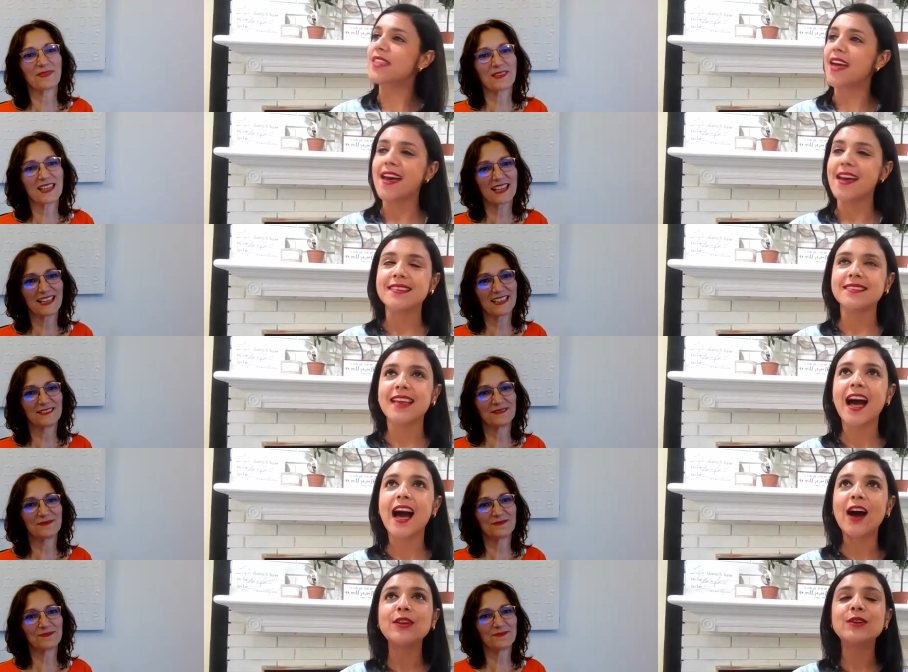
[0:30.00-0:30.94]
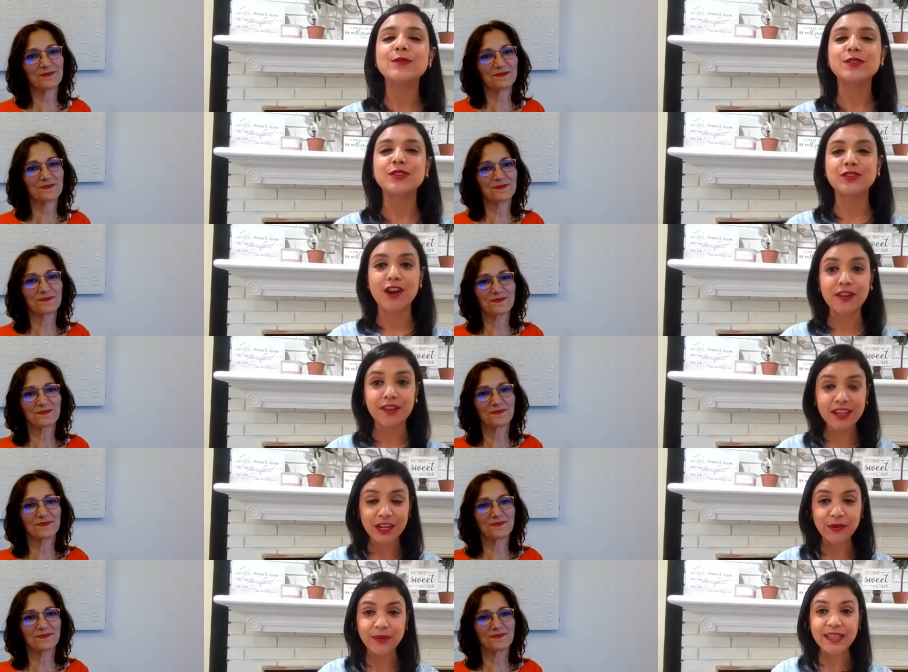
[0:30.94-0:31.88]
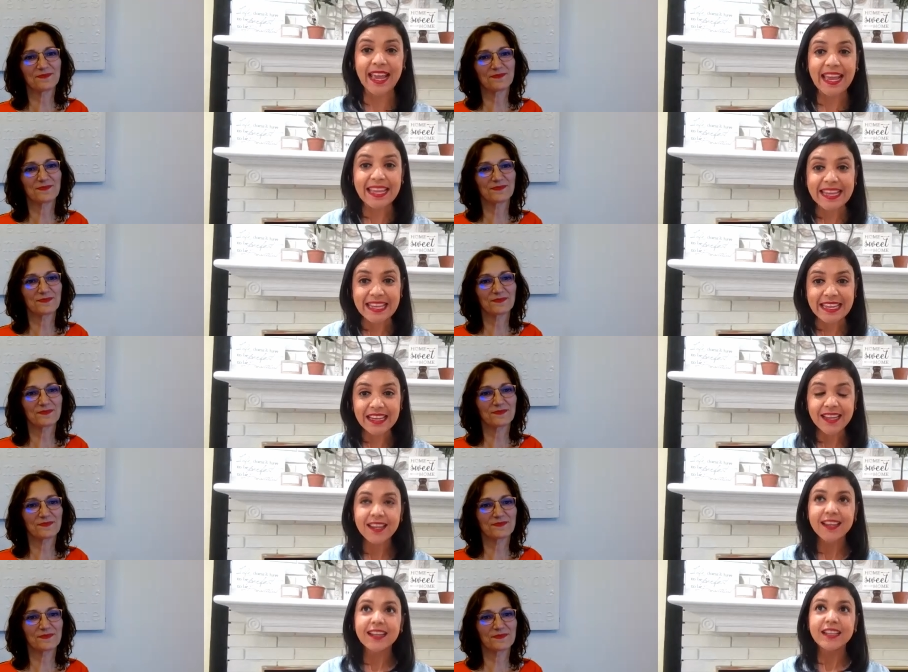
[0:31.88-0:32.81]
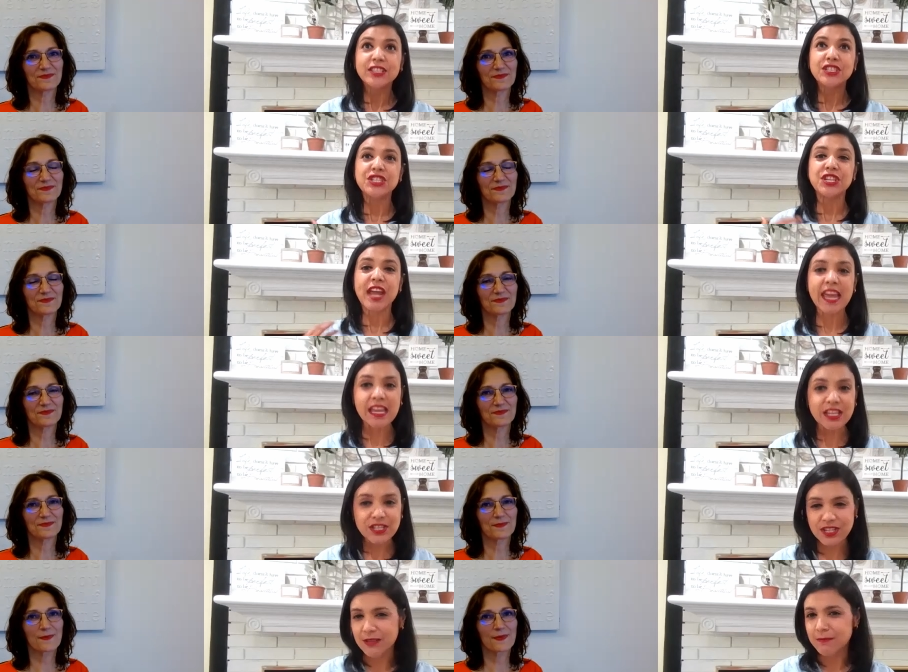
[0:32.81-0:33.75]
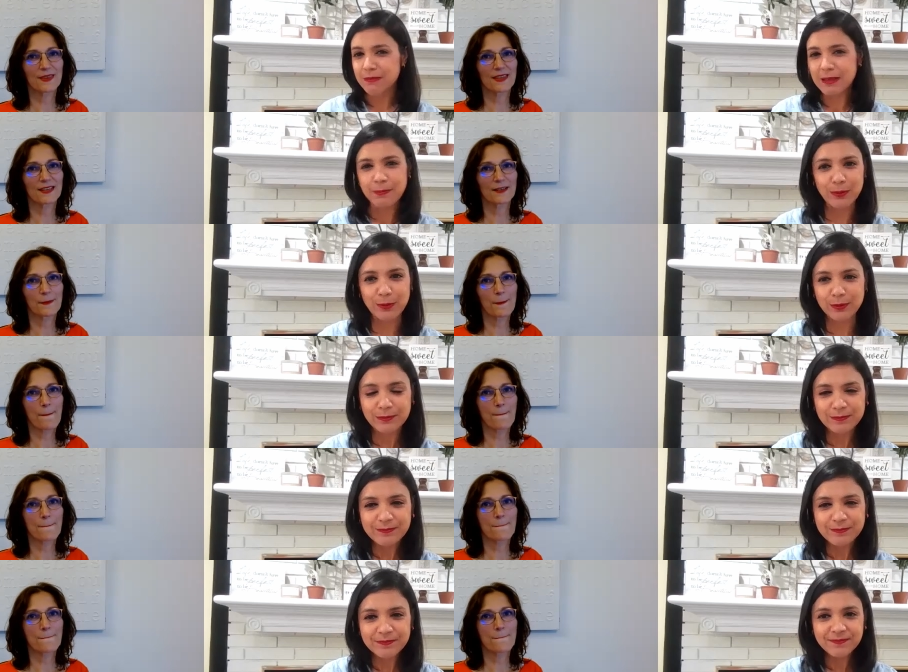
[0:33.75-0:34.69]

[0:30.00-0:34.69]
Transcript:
Speaker 1: with us how you started creating change in people.